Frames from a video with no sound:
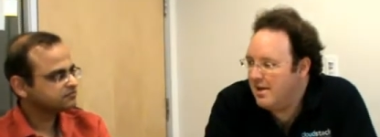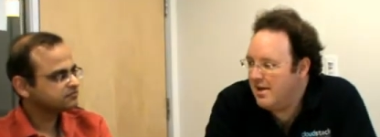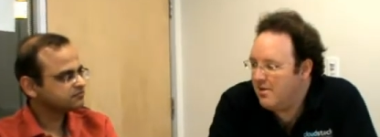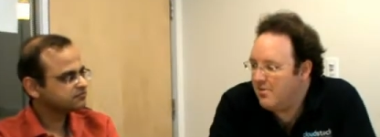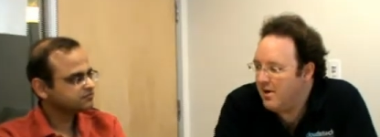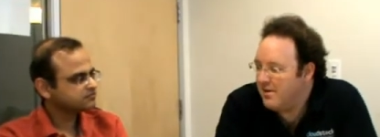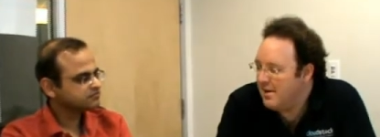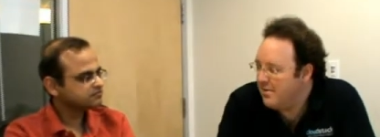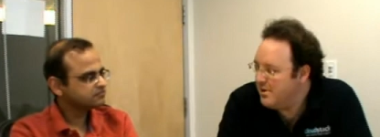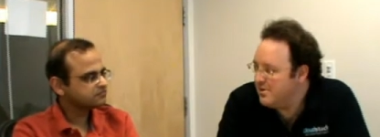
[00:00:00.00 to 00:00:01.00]
Speaker 1: uh, why the
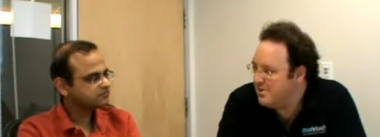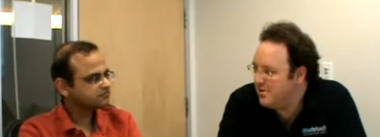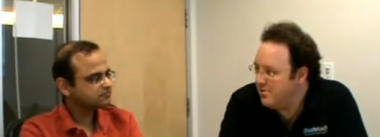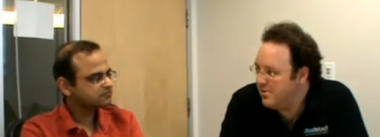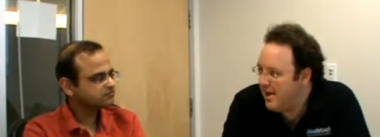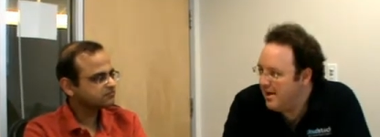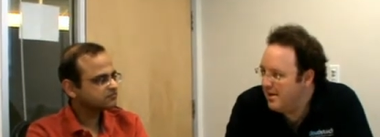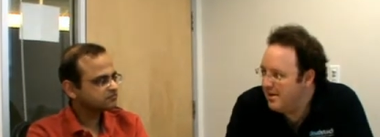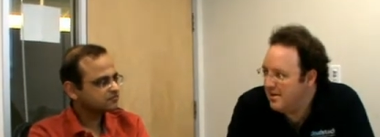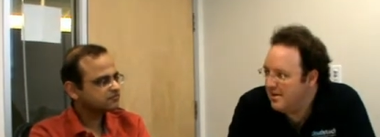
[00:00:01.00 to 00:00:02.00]
impetus to do that
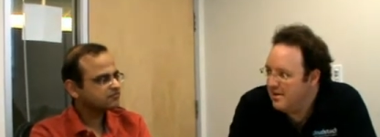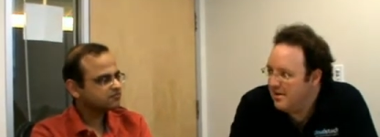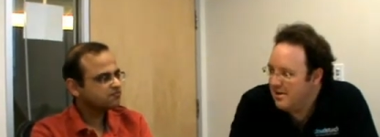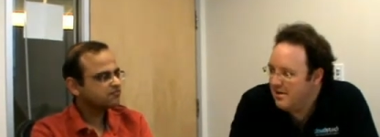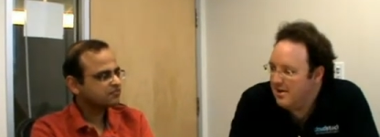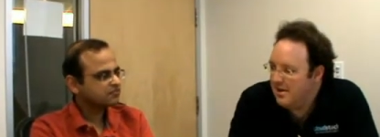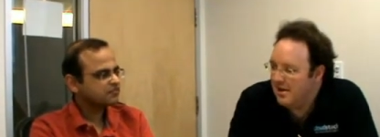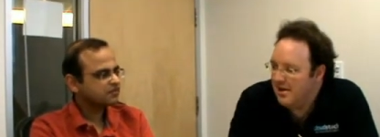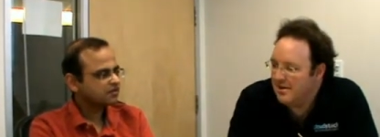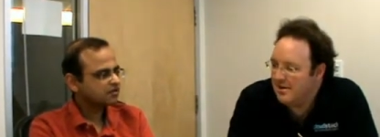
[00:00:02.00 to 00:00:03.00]
and
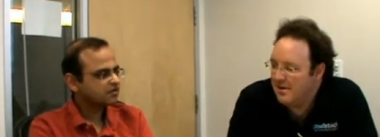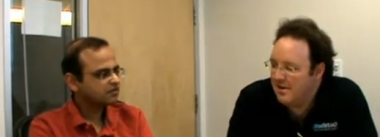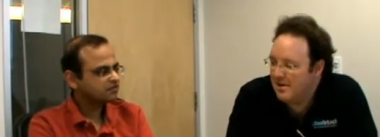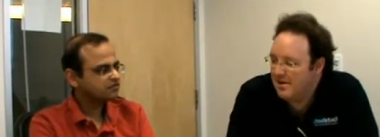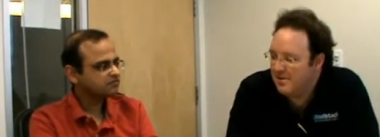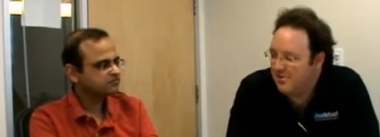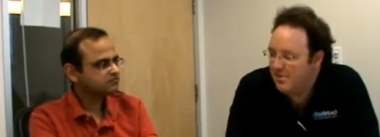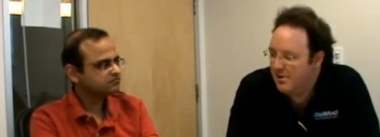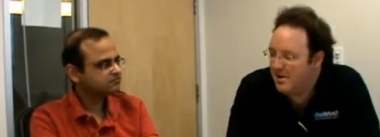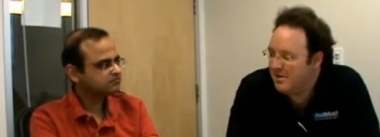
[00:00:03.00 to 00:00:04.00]
and uh, a little
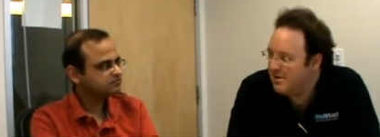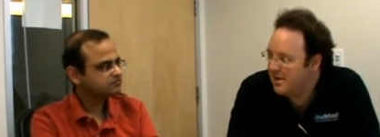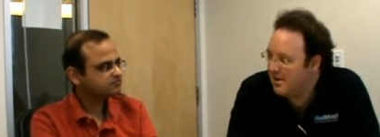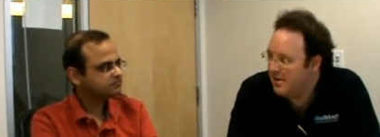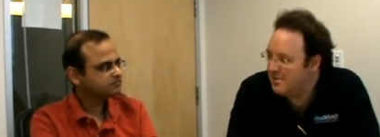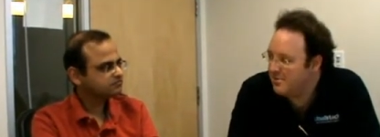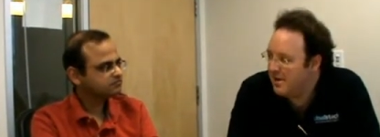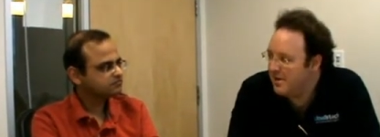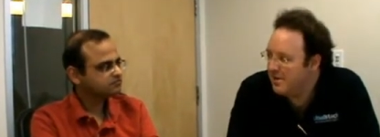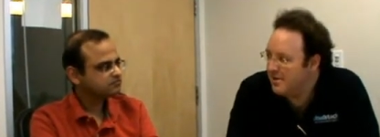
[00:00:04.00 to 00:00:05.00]
bit about the technology
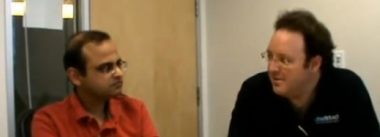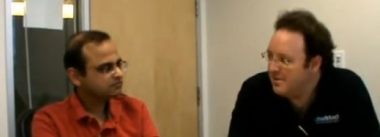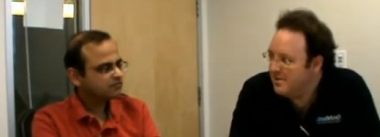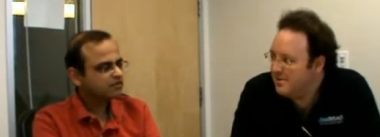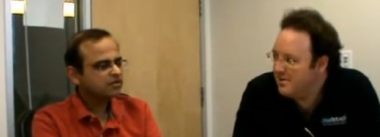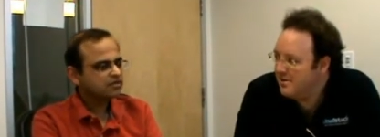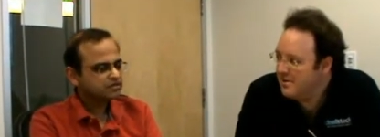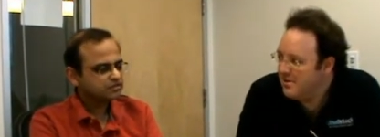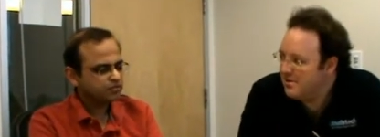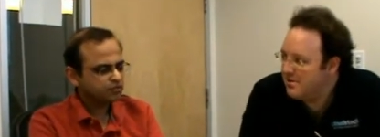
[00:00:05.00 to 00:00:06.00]
behind it?
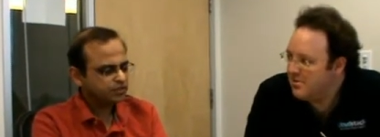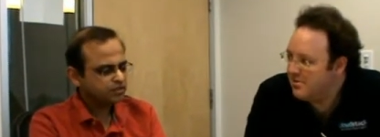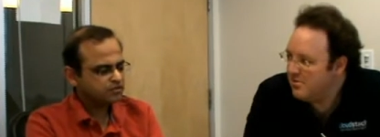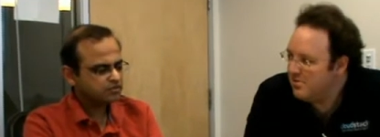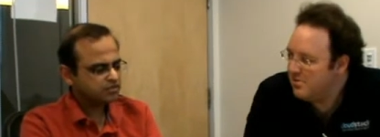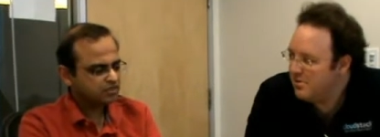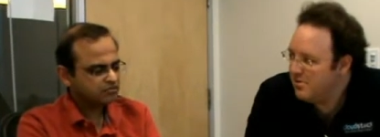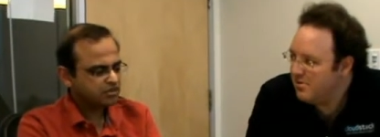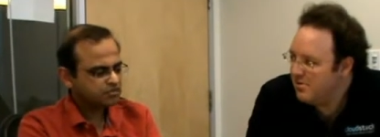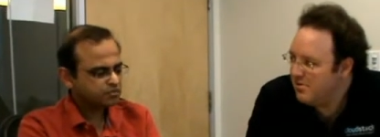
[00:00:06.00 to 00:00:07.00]
Speaker 2: Sure. When you use the
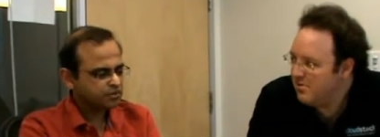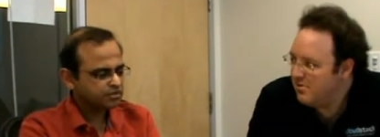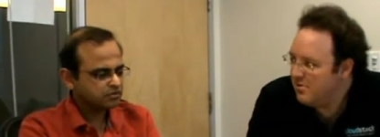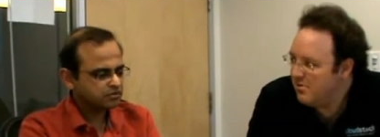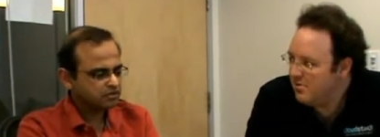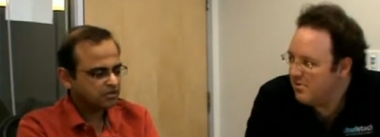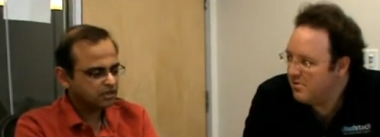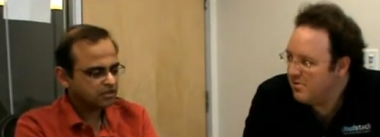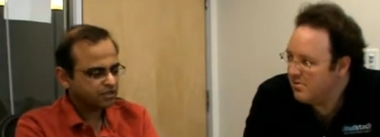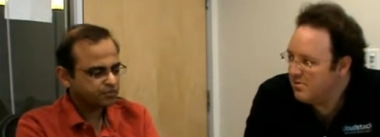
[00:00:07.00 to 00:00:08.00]
advanced virtual
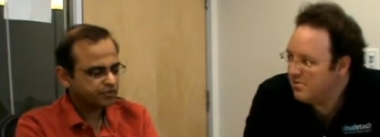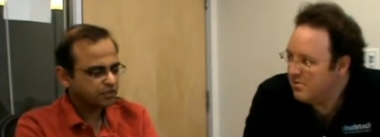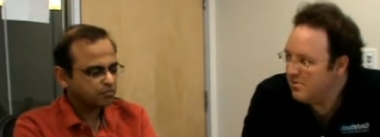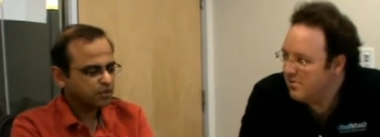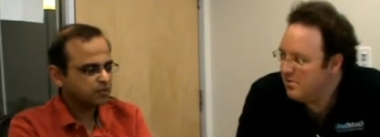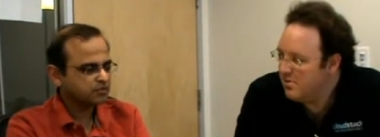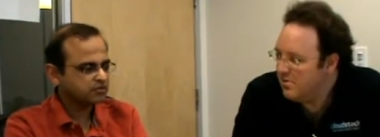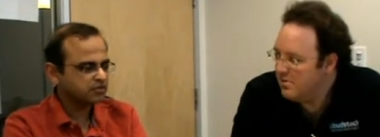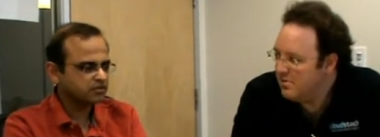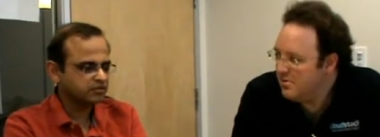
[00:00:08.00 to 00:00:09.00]
uh, networking
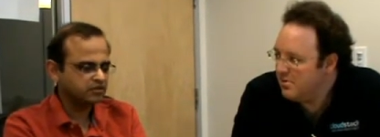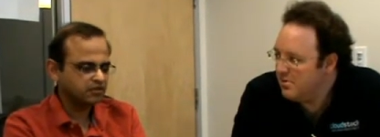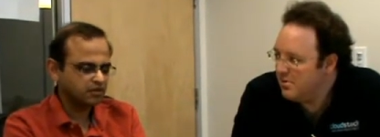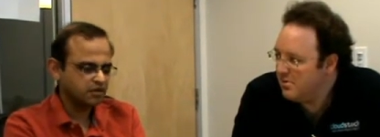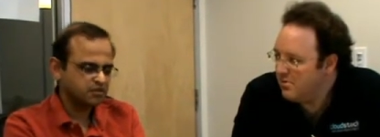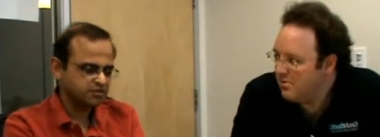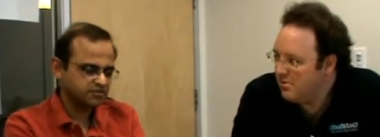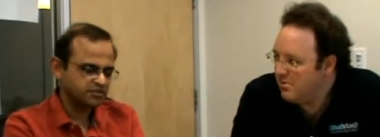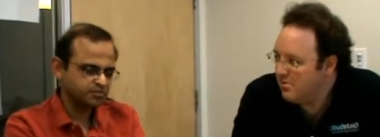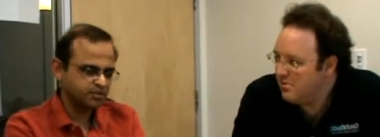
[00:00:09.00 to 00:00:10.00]
mode, uh, the, the, router
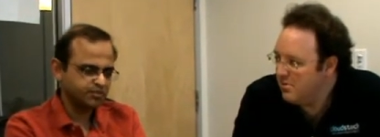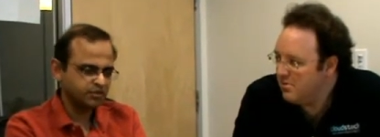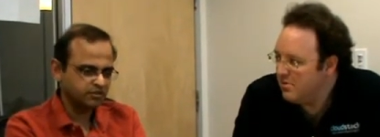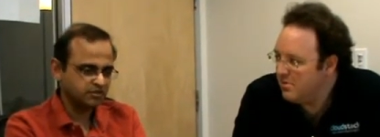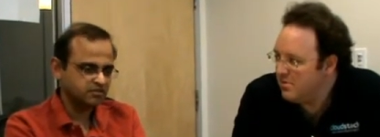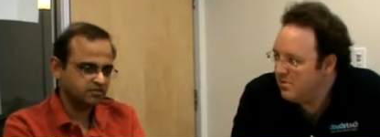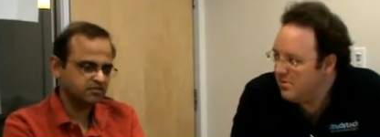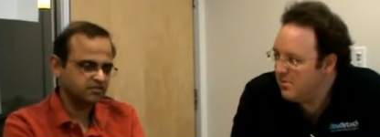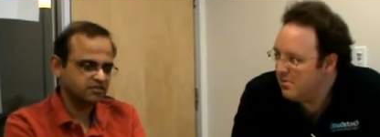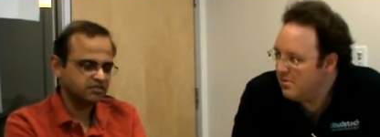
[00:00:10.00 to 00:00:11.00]
sits between, it's,
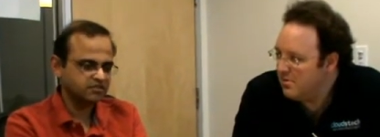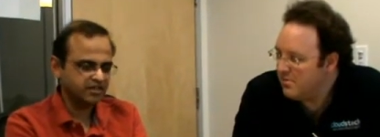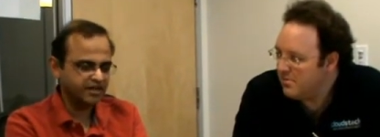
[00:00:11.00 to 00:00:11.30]
it's, it's, an